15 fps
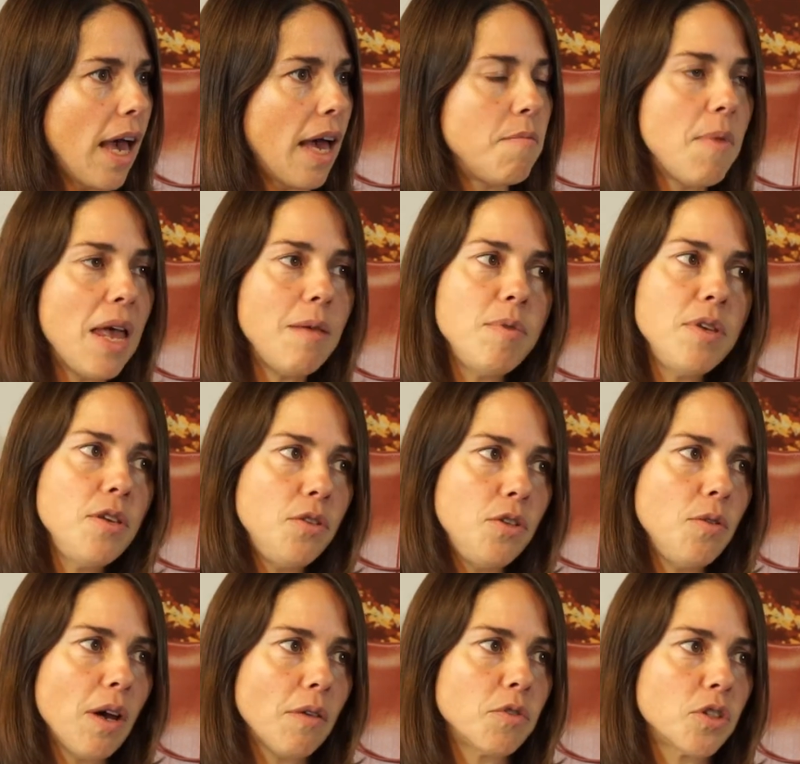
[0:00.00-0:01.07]
And maybe you
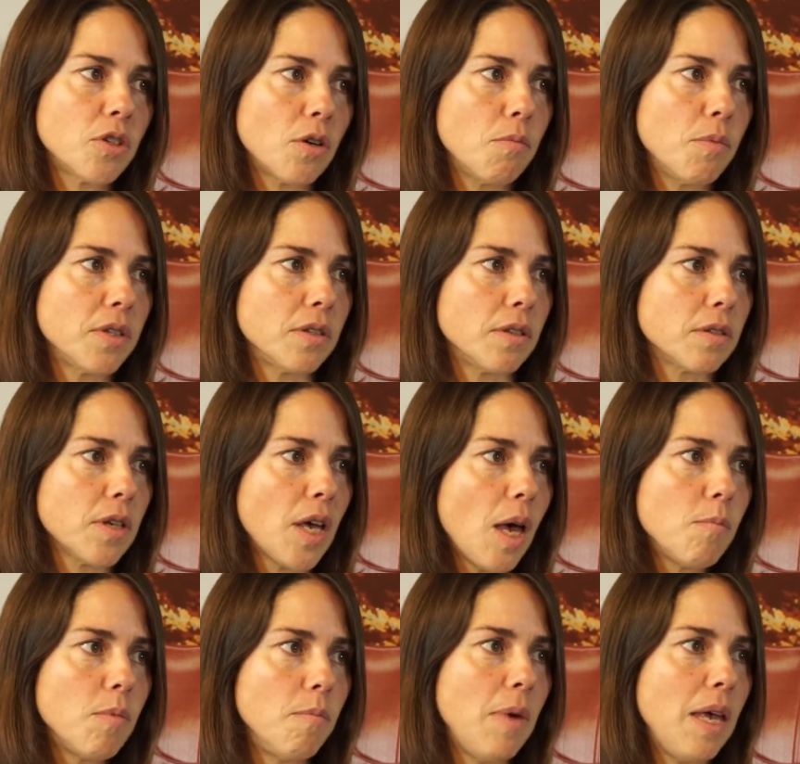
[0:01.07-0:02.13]
do have to start a business,
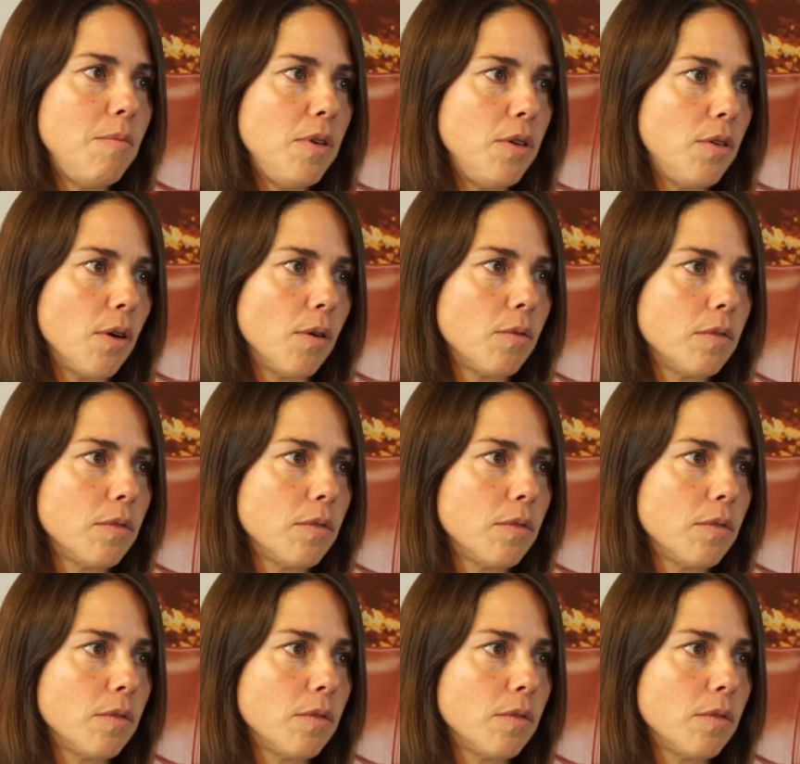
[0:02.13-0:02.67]
but maybe you don't.